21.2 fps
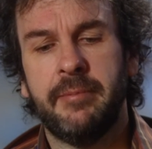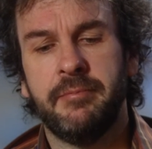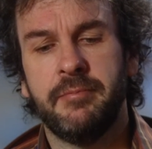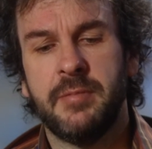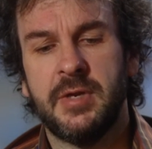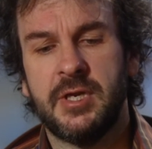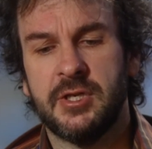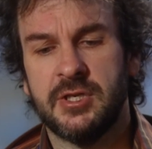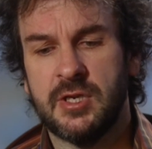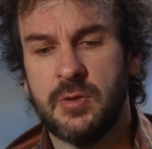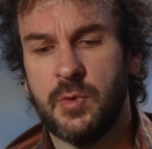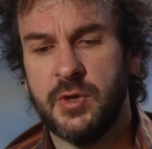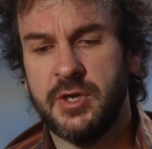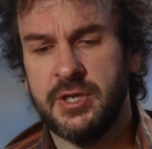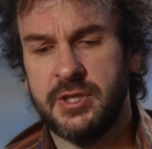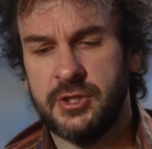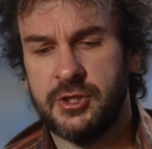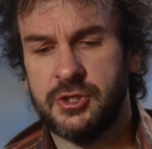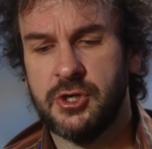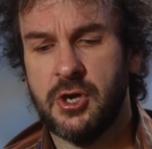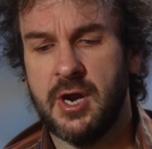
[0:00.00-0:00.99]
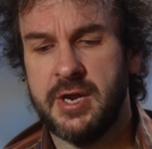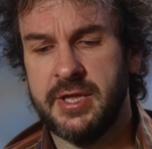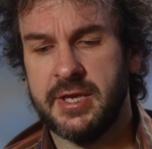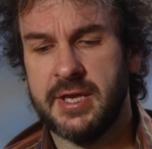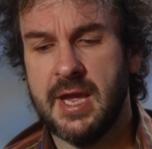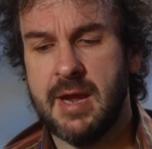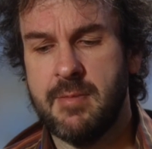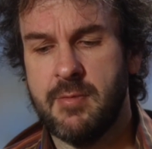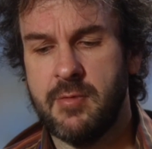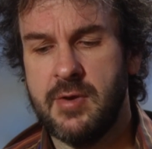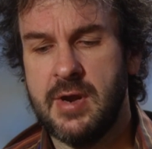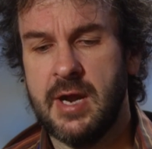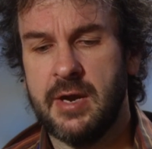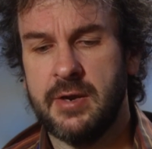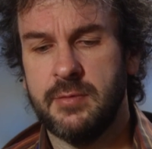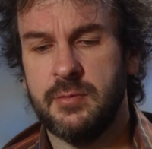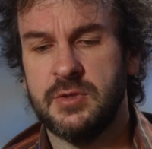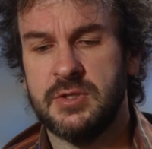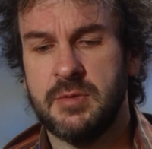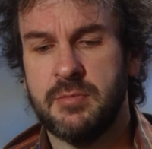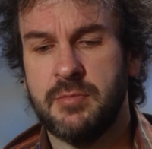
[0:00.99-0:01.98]
because I wanted to try the camera out.
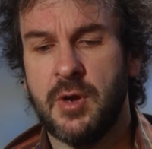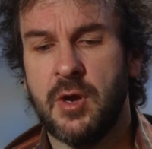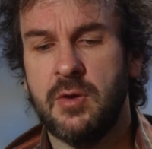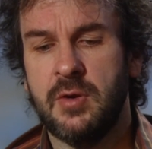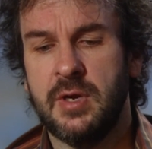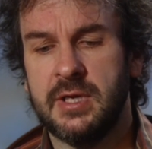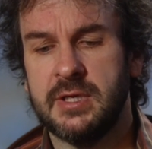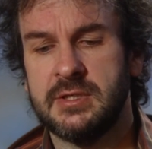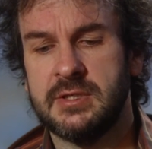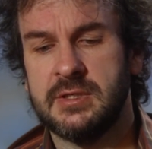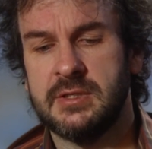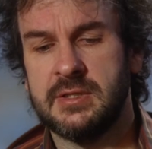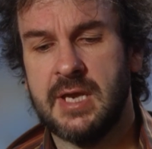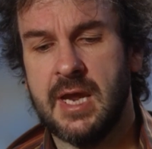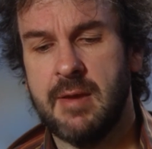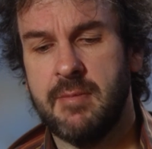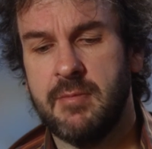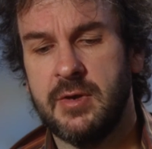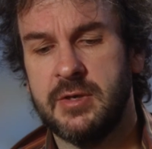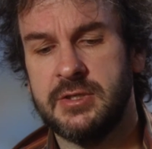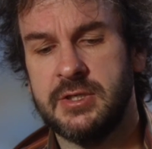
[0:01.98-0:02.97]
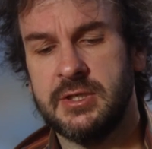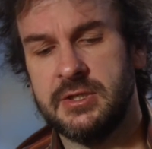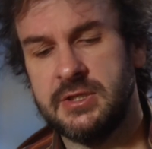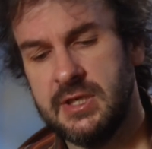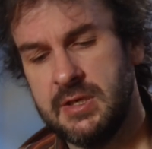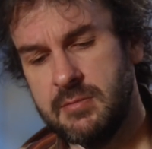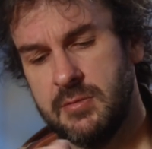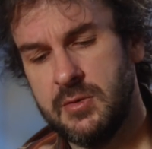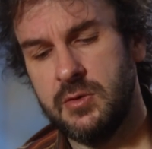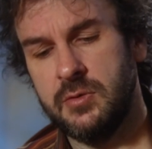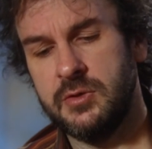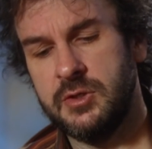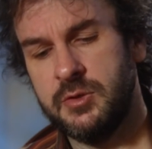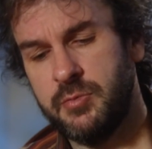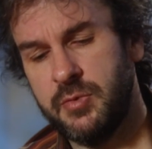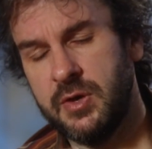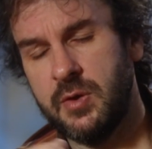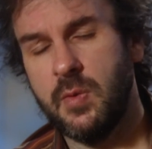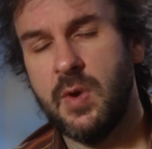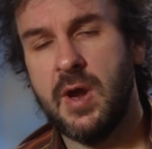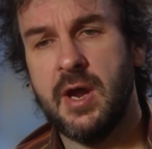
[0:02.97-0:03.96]
It was a Bolex camera, 16mm
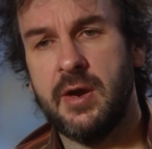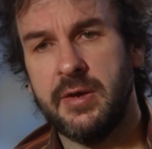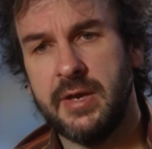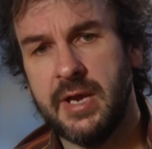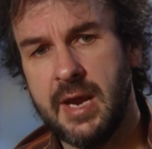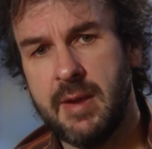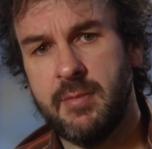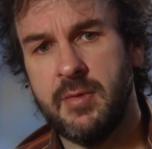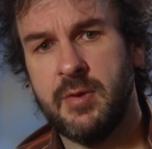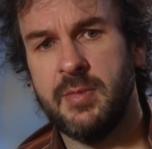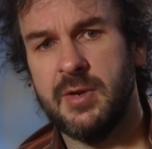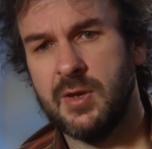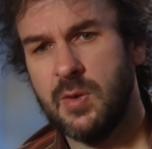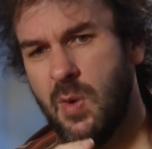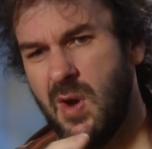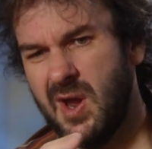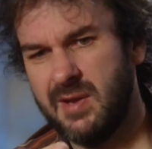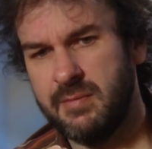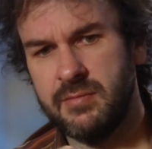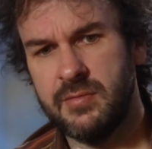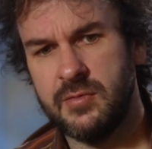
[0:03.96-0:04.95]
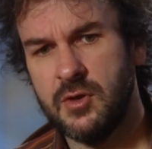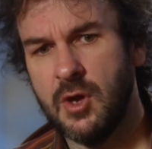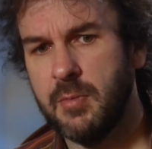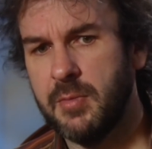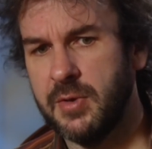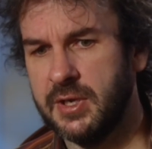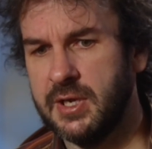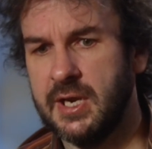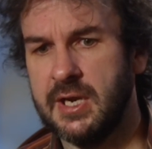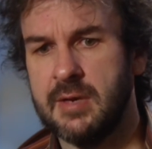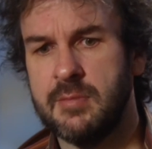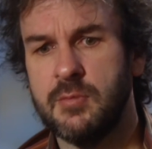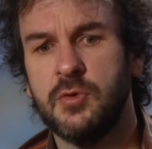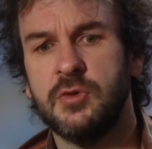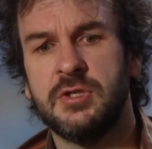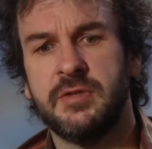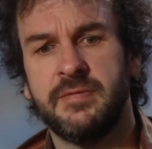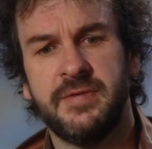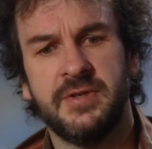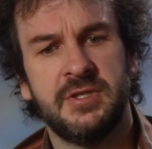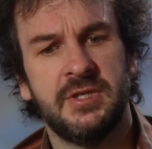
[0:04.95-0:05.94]
spring-wound camera, but quite complicated, more
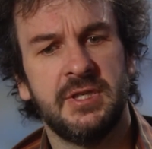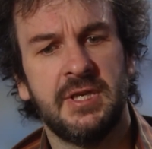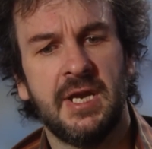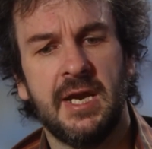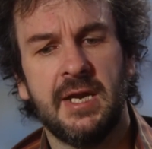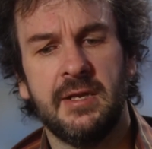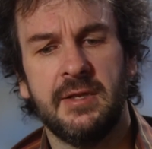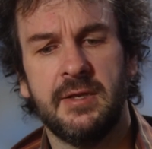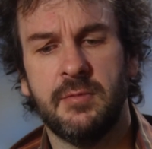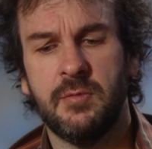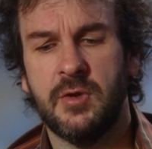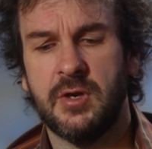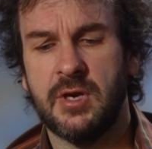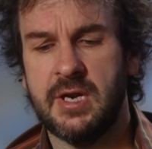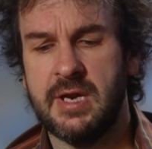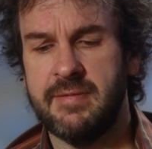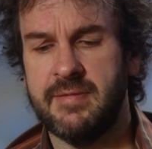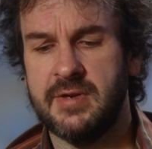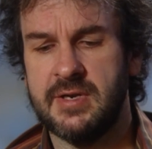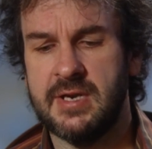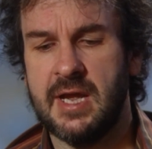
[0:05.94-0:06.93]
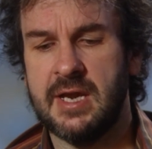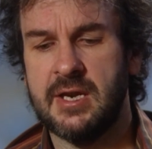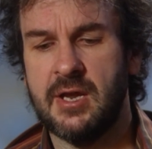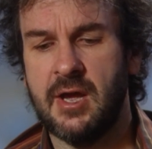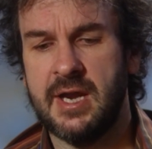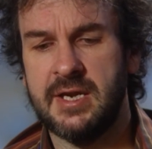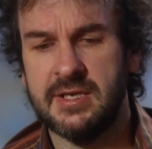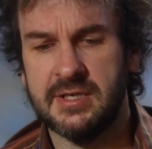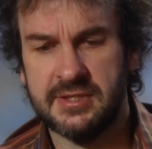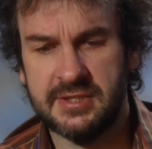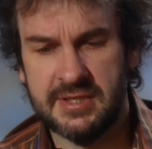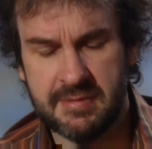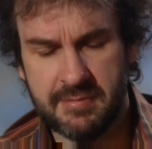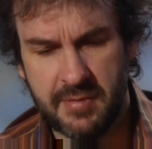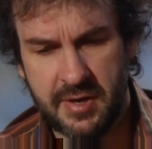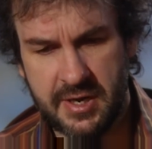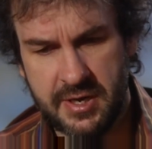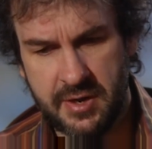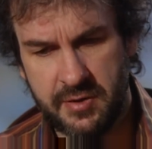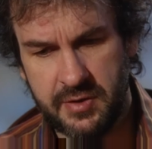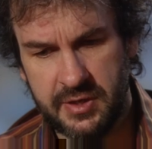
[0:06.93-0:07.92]
sophisticated than what I'd ever done. I had to set
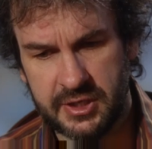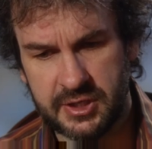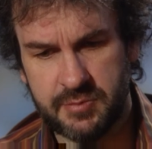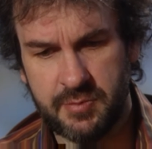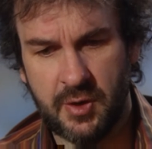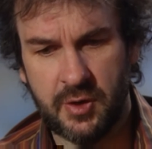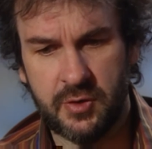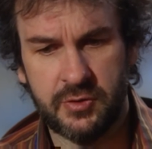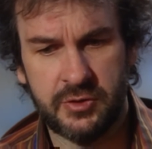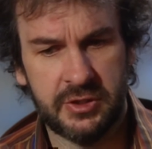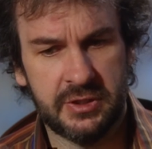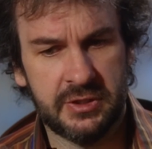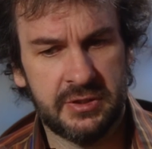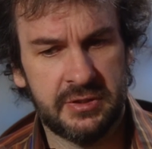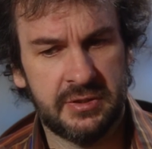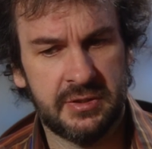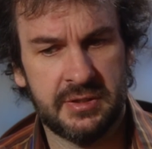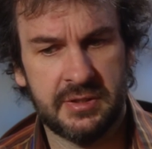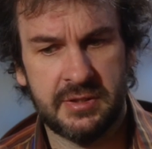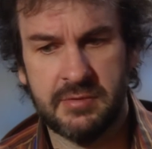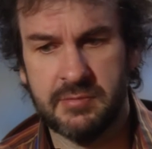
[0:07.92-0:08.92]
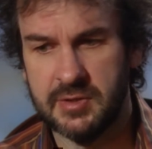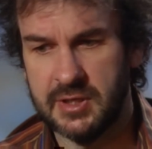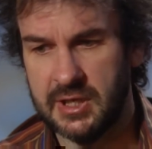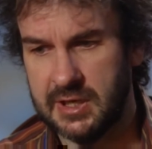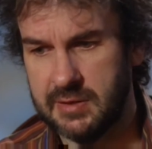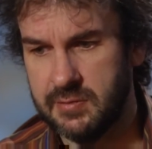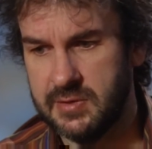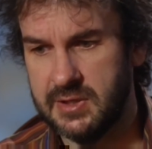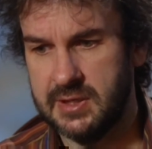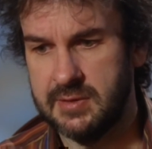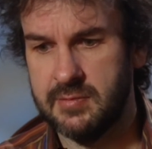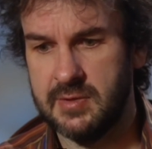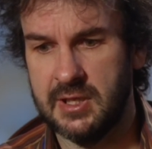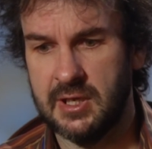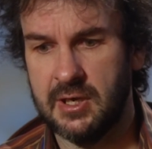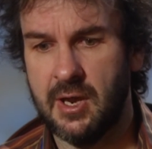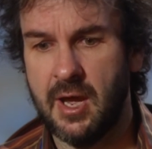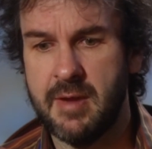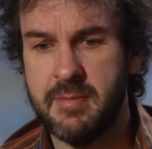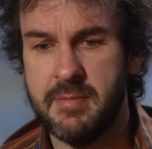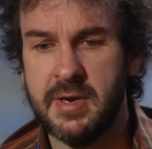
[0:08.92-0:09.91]
my own exposures with a
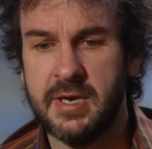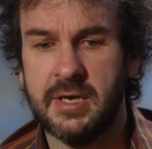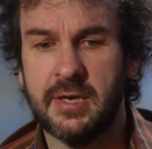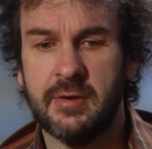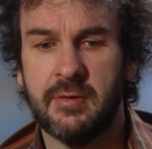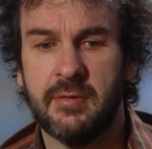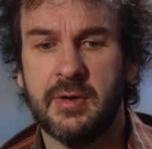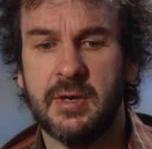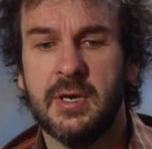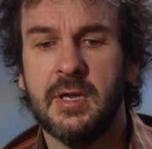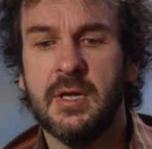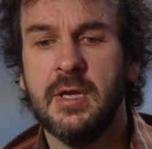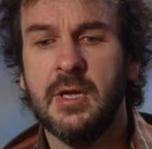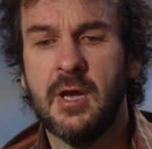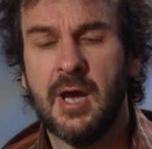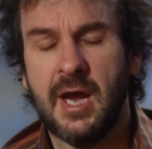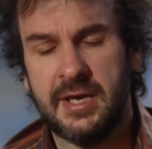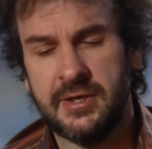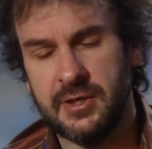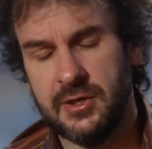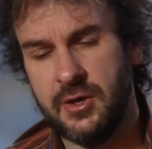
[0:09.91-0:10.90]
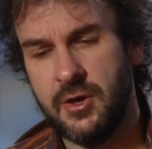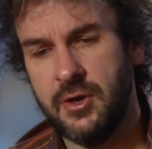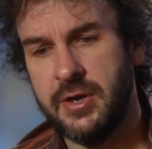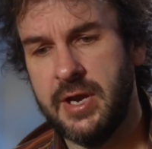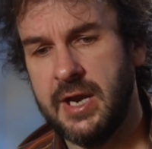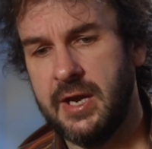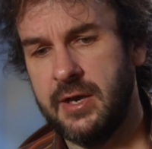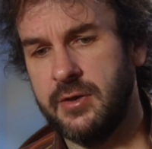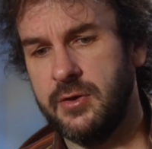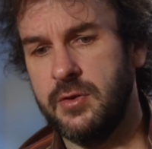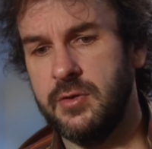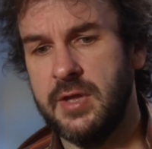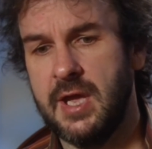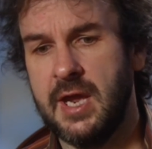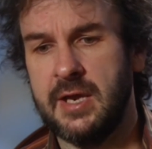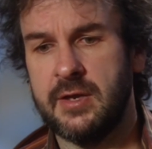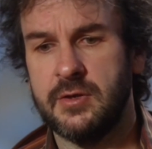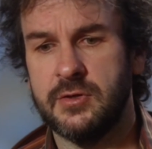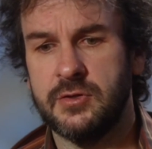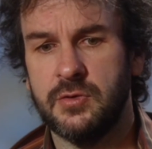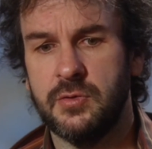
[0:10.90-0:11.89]
light meter, and I had to learn how to do
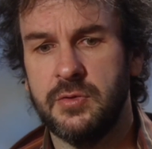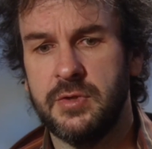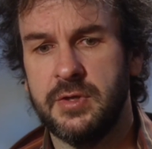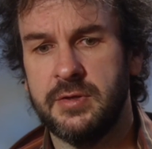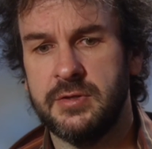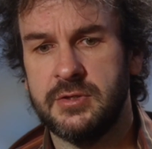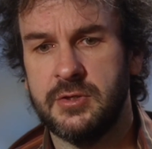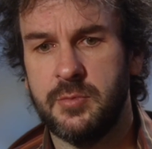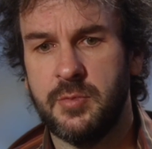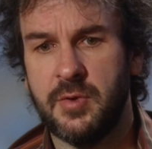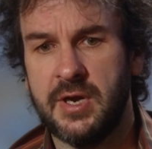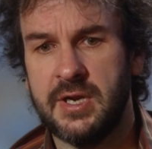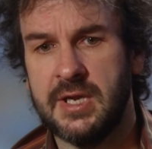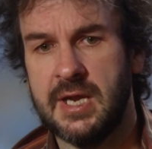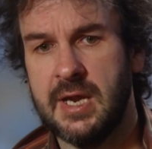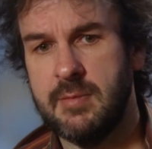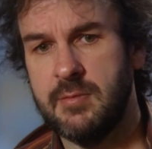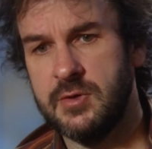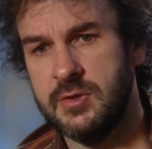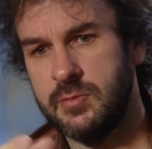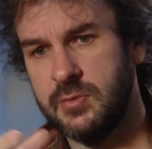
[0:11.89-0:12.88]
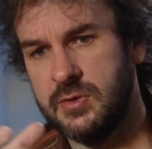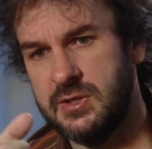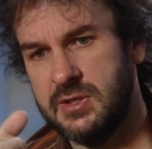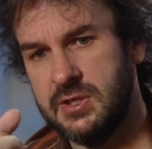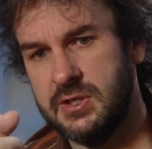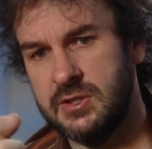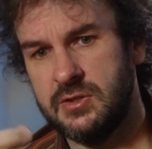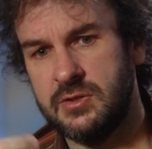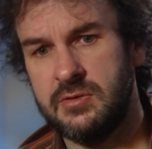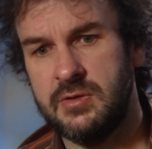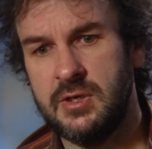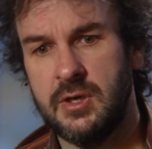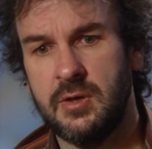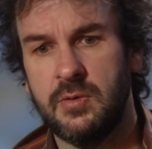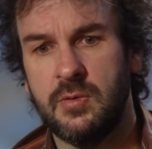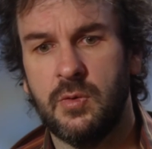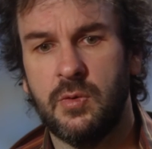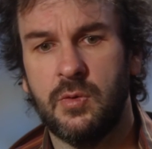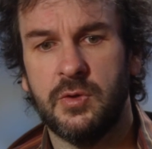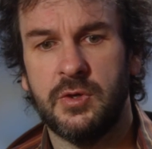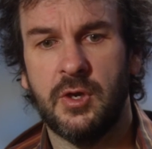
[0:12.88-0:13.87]
that because all the Super 8 cameras would just, you
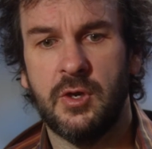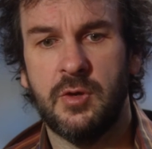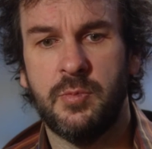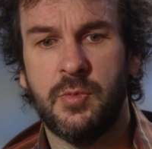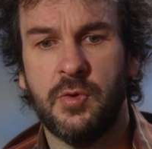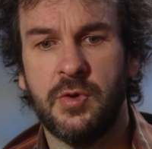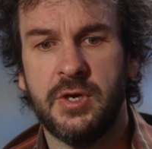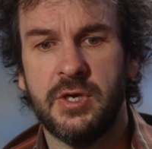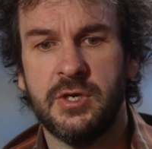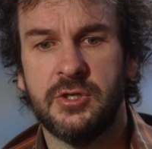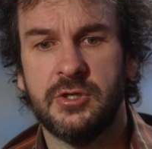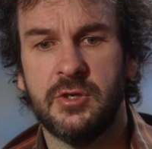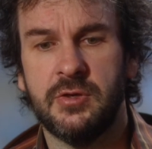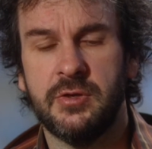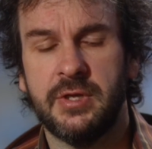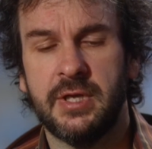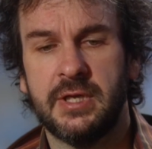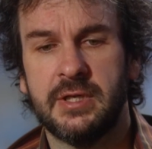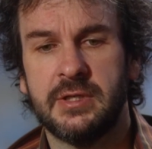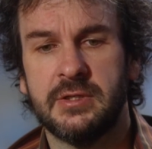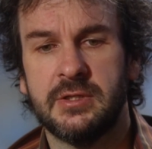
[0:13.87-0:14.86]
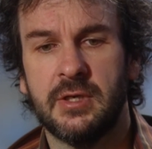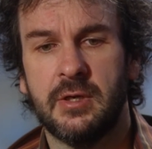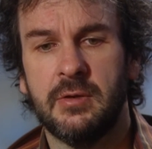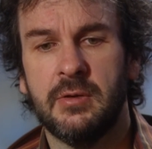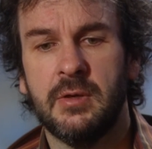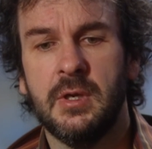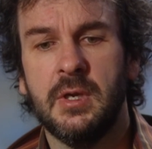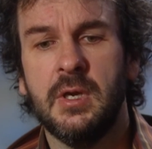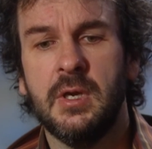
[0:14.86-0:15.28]
know, auto point and shoot things. So